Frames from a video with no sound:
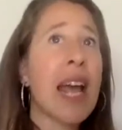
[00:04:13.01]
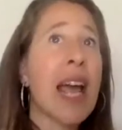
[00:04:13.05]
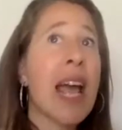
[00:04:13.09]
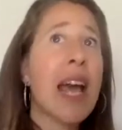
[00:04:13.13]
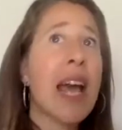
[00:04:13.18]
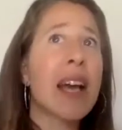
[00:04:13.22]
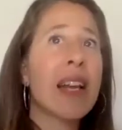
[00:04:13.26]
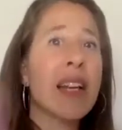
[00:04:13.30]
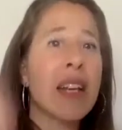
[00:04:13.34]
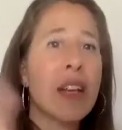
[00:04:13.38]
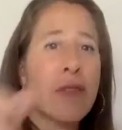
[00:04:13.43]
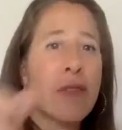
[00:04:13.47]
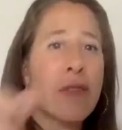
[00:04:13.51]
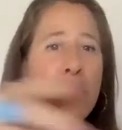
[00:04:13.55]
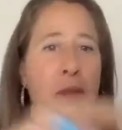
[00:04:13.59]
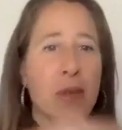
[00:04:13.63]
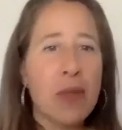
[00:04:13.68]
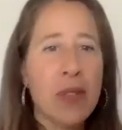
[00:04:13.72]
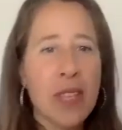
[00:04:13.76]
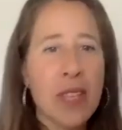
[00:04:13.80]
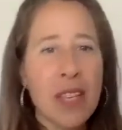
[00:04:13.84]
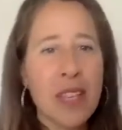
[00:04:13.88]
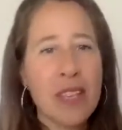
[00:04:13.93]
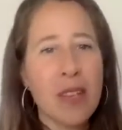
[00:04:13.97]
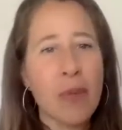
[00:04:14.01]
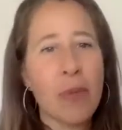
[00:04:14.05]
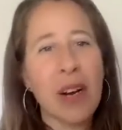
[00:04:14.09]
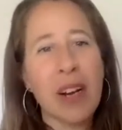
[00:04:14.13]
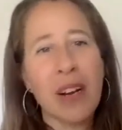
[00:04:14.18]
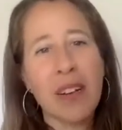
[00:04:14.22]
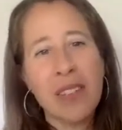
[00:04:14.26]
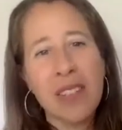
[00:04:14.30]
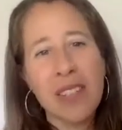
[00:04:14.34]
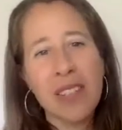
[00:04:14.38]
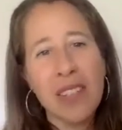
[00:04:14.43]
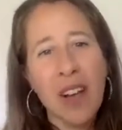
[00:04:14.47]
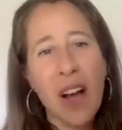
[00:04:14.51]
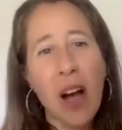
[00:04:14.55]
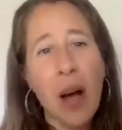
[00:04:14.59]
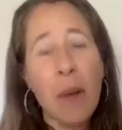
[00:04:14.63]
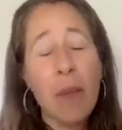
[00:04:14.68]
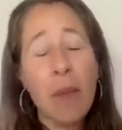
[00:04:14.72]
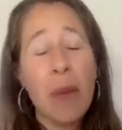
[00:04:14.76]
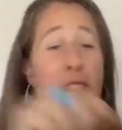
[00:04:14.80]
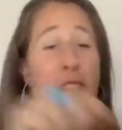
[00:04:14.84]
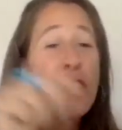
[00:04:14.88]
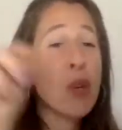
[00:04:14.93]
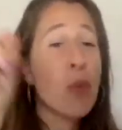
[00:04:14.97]
And if you see someone else's
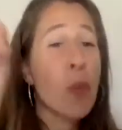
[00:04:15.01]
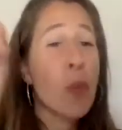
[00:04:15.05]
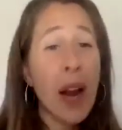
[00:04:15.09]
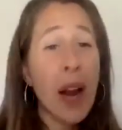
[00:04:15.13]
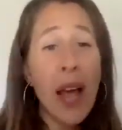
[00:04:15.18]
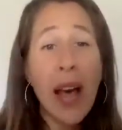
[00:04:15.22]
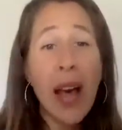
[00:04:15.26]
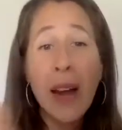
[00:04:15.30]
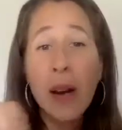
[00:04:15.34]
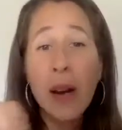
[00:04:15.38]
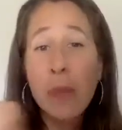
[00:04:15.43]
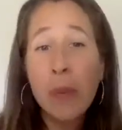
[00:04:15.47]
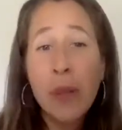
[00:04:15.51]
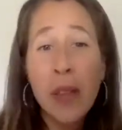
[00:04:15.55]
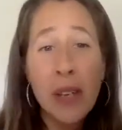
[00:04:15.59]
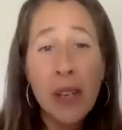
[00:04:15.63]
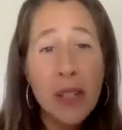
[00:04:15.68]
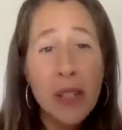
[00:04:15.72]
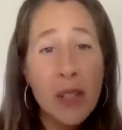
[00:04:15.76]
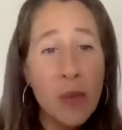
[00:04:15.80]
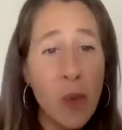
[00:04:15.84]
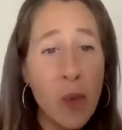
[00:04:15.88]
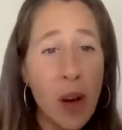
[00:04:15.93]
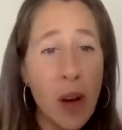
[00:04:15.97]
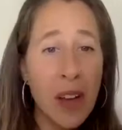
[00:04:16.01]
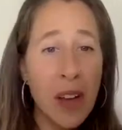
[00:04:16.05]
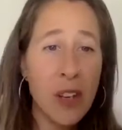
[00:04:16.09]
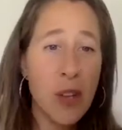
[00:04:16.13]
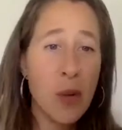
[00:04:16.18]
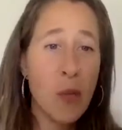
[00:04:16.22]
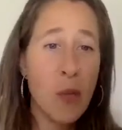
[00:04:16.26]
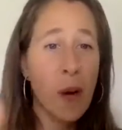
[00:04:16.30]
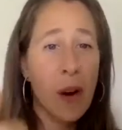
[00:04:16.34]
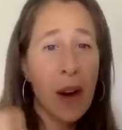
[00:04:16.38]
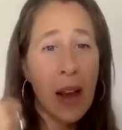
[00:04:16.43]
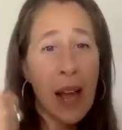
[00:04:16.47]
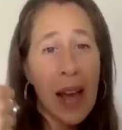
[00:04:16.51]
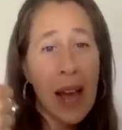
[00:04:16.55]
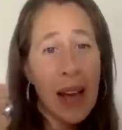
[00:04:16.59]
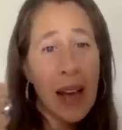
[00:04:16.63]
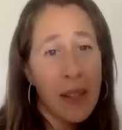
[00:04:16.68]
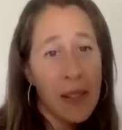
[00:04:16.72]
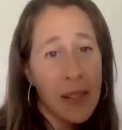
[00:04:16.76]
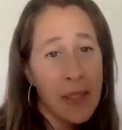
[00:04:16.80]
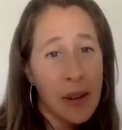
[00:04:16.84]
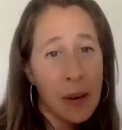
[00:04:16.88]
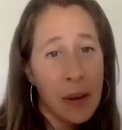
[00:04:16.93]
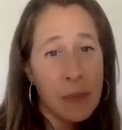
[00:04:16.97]
comment, you want to add a +1, you want to add
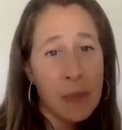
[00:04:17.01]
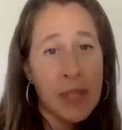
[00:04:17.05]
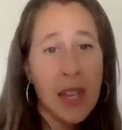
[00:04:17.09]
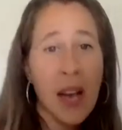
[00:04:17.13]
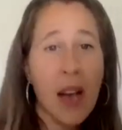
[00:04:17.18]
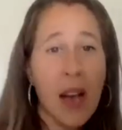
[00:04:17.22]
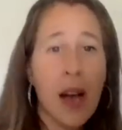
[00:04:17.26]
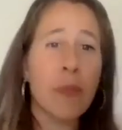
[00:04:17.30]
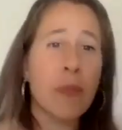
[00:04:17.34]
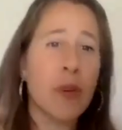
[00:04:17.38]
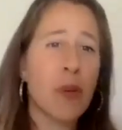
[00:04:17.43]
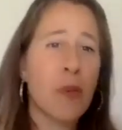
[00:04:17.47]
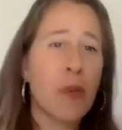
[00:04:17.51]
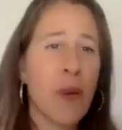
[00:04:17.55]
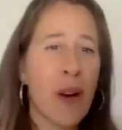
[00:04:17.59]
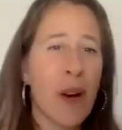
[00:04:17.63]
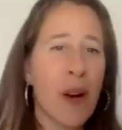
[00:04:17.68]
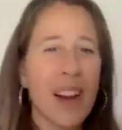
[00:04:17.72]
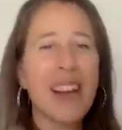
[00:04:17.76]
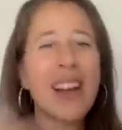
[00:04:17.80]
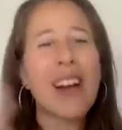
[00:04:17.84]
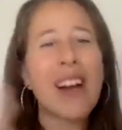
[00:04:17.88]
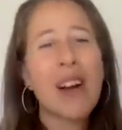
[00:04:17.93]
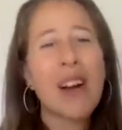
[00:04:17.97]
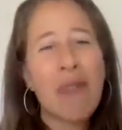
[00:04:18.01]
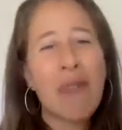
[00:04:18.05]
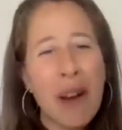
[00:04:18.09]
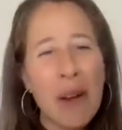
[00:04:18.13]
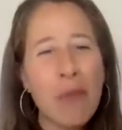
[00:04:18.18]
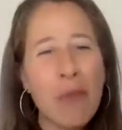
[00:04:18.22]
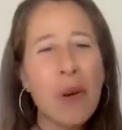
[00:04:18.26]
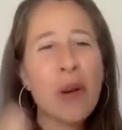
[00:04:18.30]
a thumbs up, you want, right?